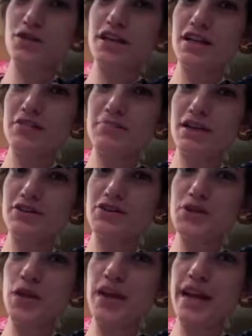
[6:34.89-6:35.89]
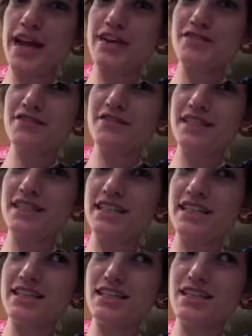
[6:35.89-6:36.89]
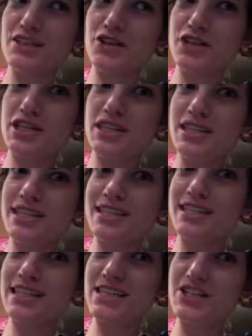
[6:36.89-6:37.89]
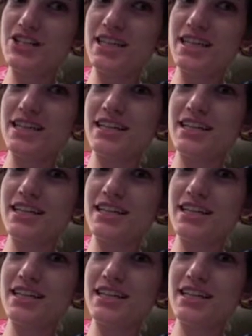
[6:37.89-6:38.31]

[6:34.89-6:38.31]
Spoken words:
thing about doing life is learning and teaching